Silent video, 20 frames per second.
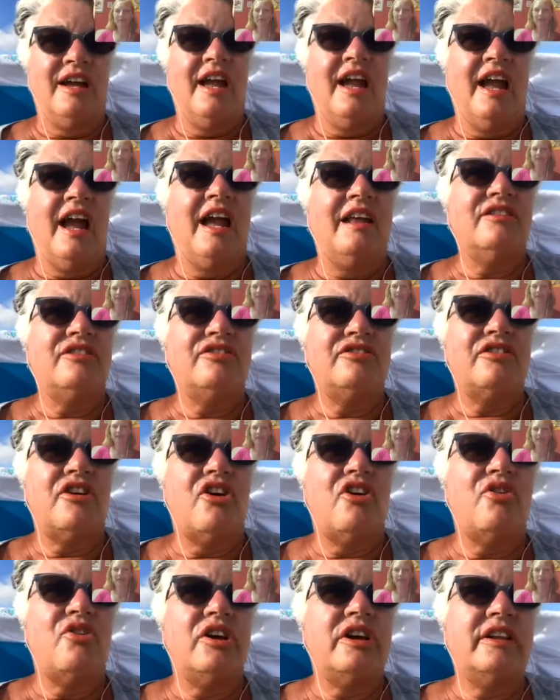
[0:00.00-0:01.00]
And
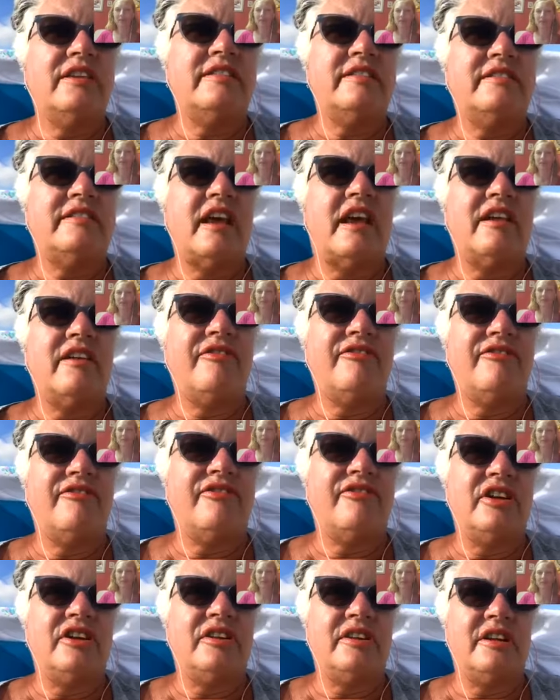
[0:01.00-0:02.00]
so instead of
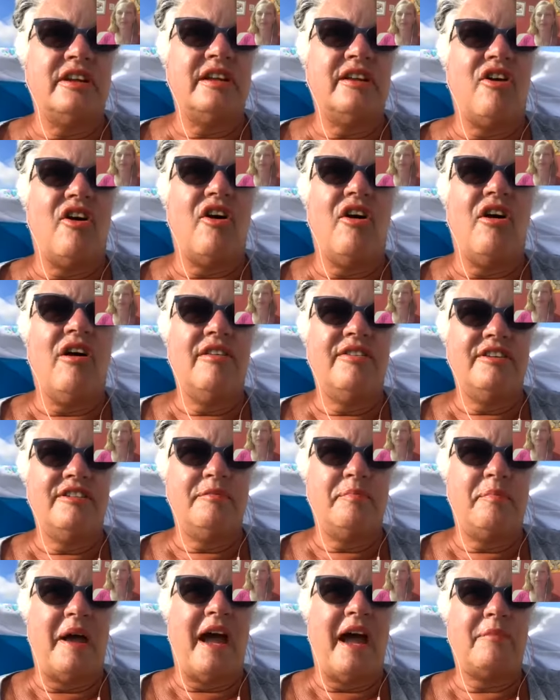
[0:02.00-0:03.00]
feeling all this
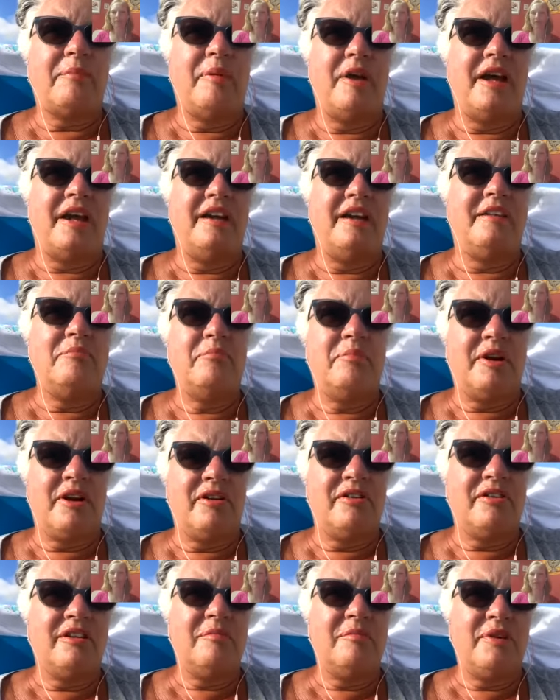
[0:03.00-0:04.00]
back pain and
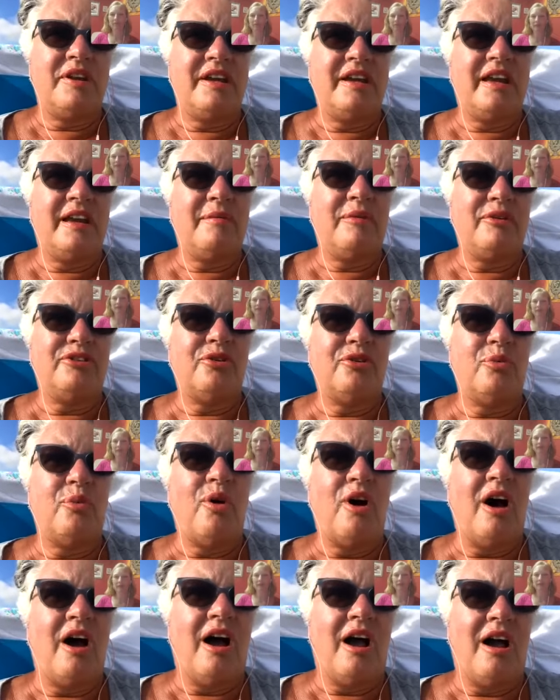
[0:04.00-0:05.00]
barely being able to
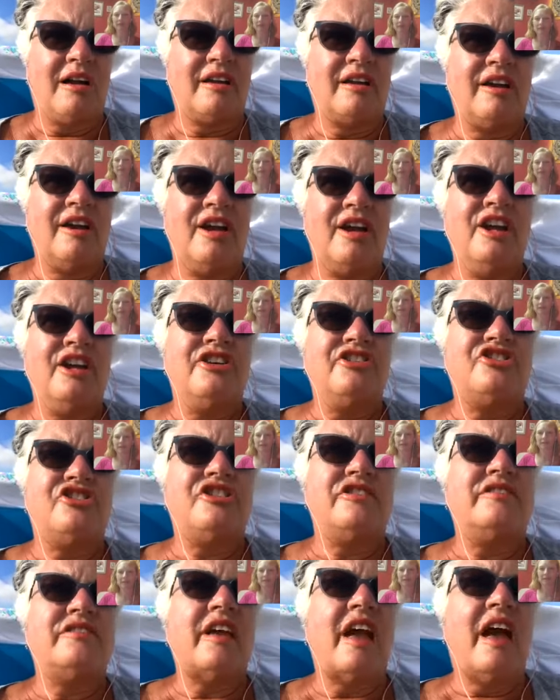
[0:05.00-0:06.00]
walk,
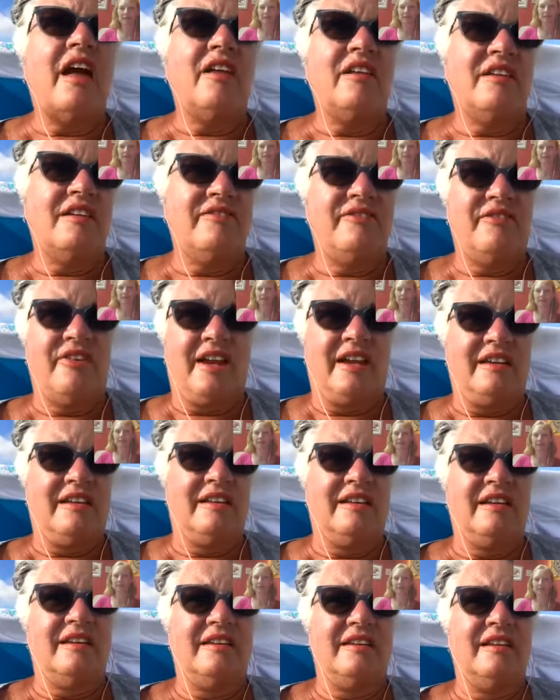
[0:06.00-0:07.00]
she's
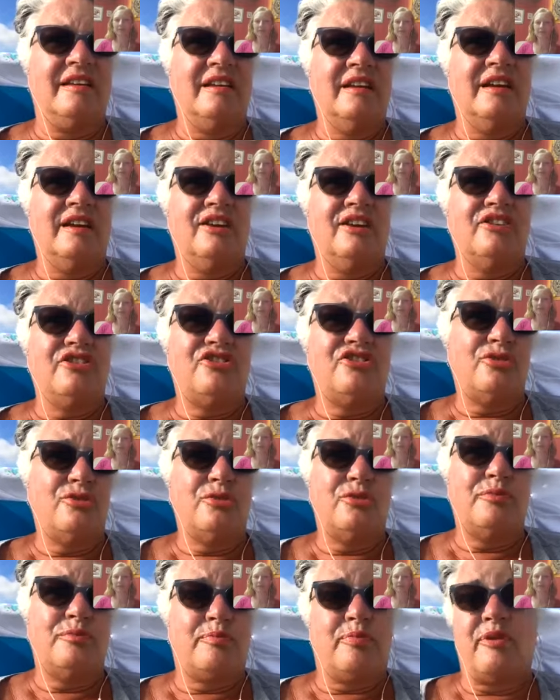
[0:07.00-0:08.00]
elevated
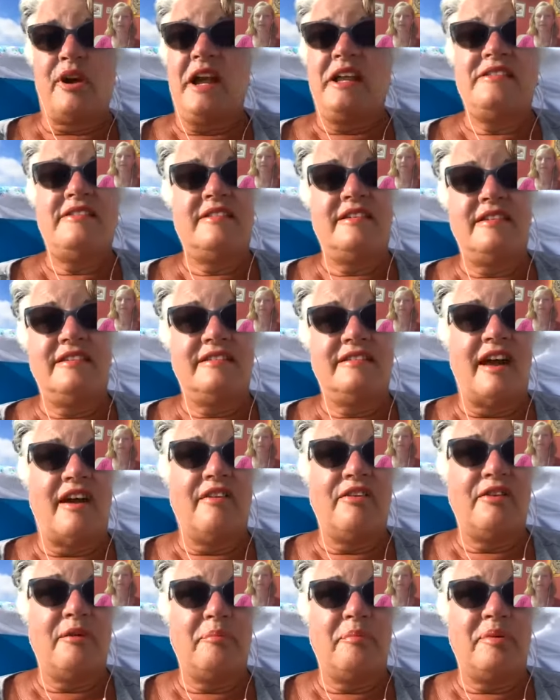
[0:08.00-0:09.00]
to prancing
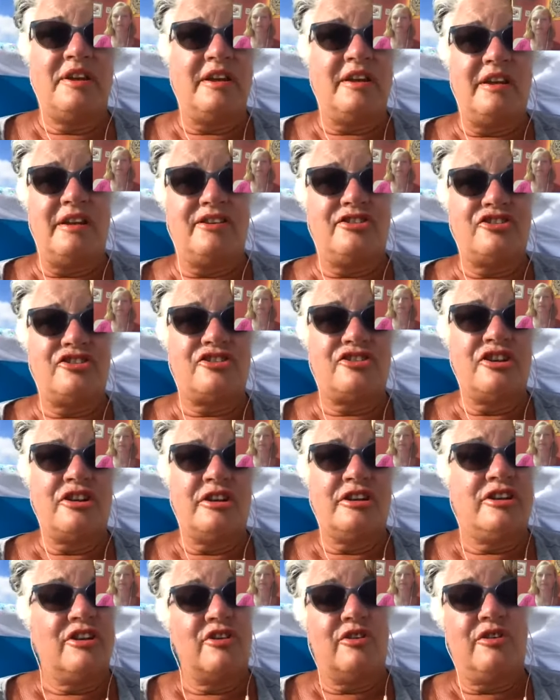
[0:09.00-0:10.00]
down the beach.
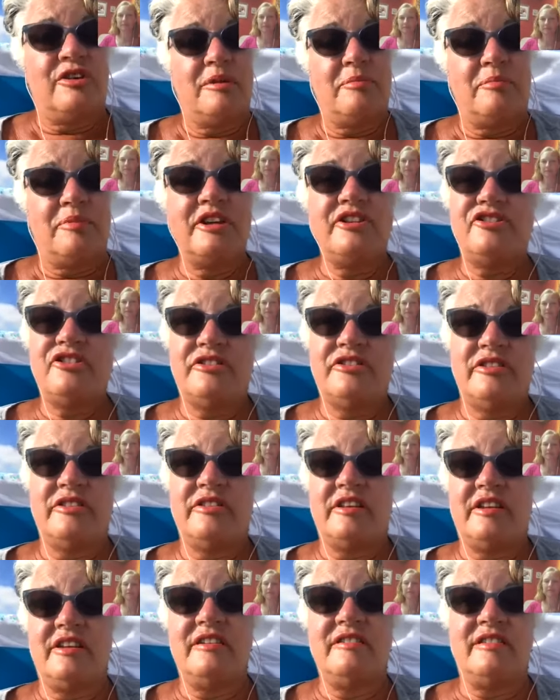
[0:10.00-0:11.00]
And a beach isn't
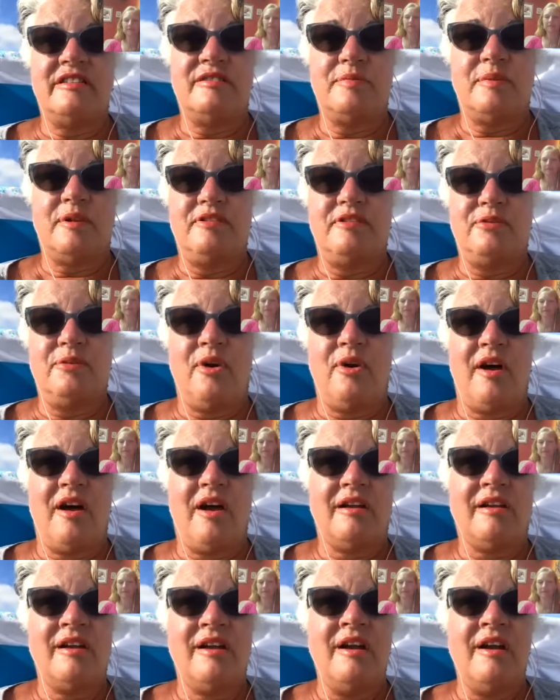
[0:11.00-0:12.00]
the easiest place to walk
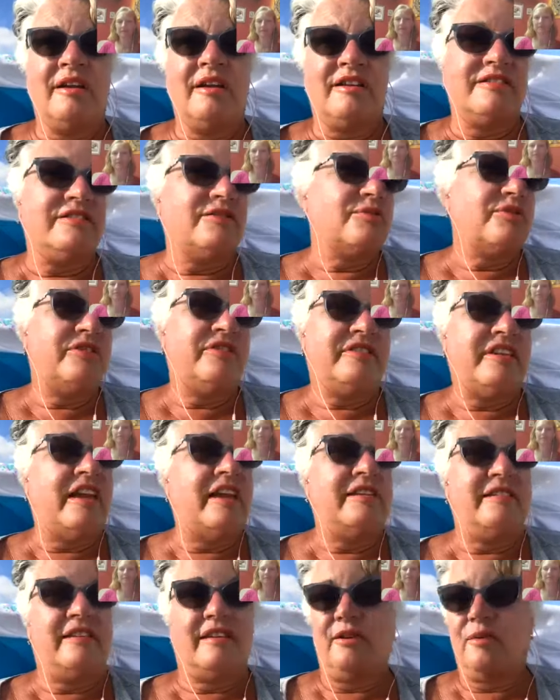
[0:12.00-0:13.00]
because it was
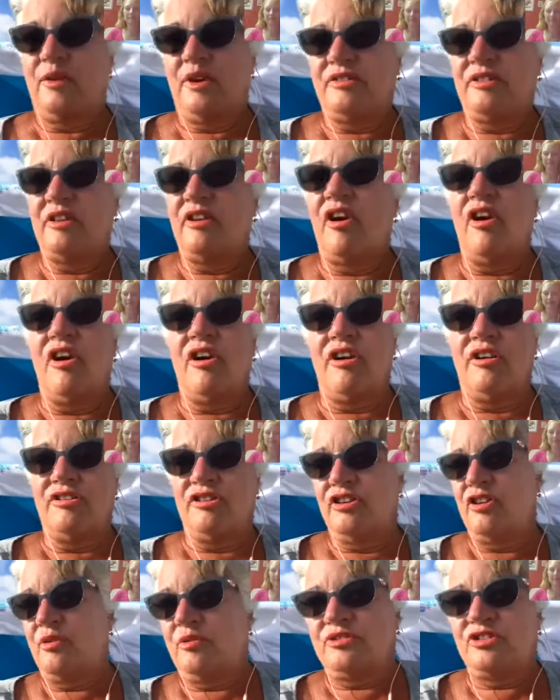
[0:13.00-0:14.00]
sandy. It wasn't hard.
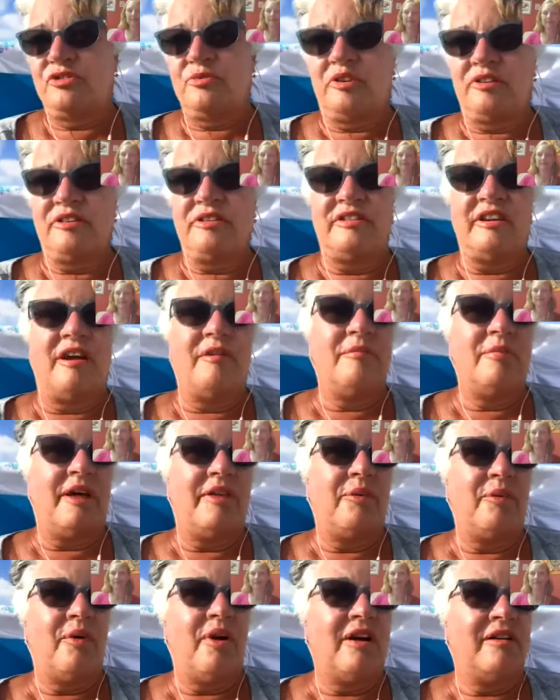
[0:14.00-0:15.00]
She wasn't down by the
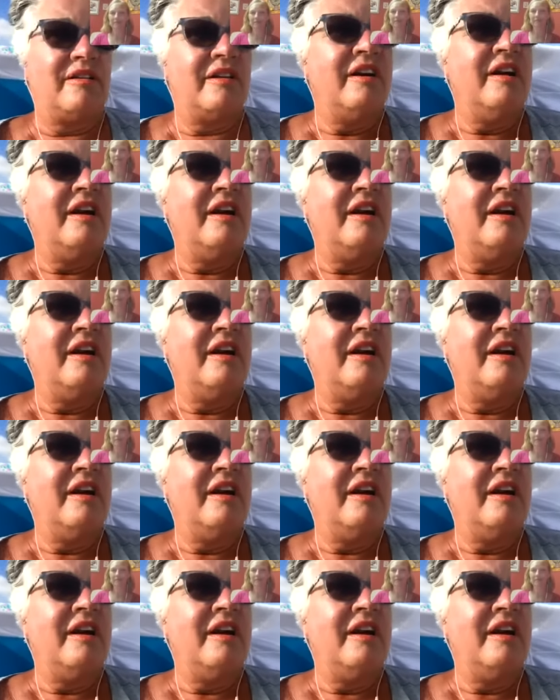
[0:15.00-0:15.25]
water.